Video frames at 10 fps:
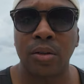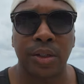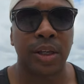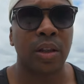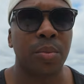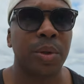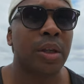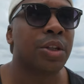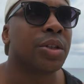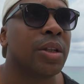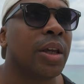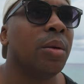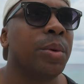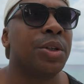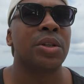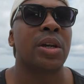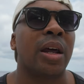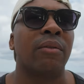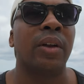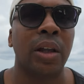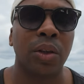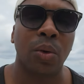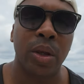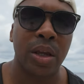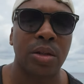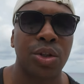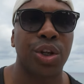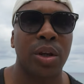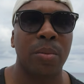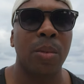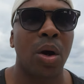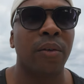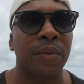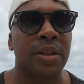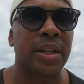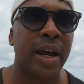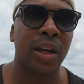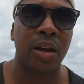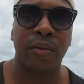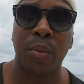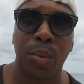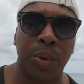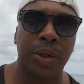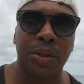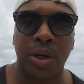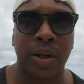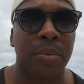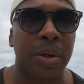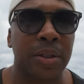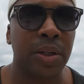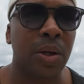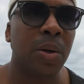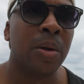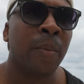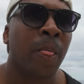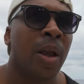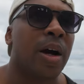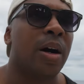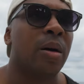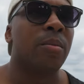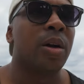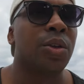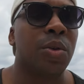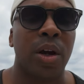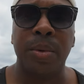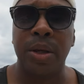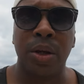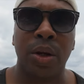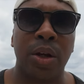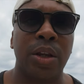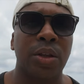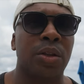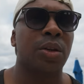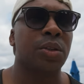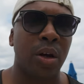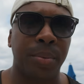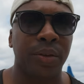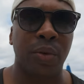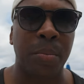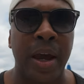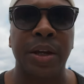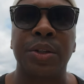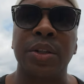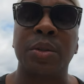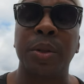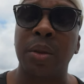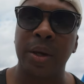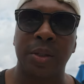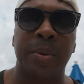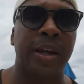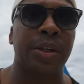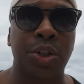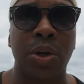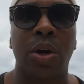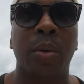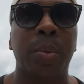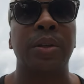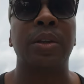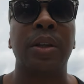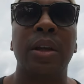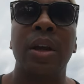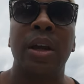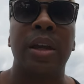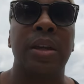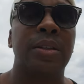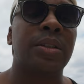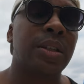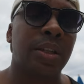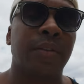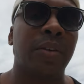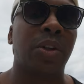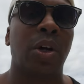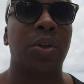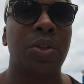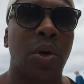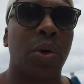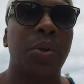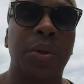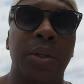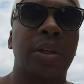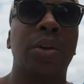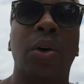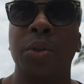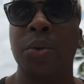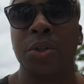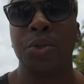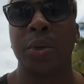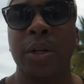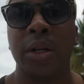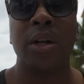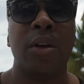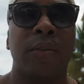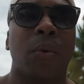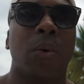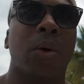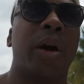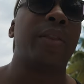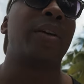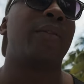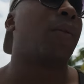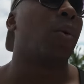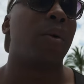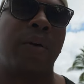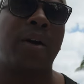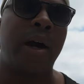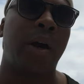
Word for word: on Tequila Beach, Tequila Beach is kind of like a little hidden gem off the side of the boarding dock in Mexico. Um, you come here and there's a couple different packages, but the best package in our opinion is sixty-five dollars, all you can eat and all you can drink for I think four or five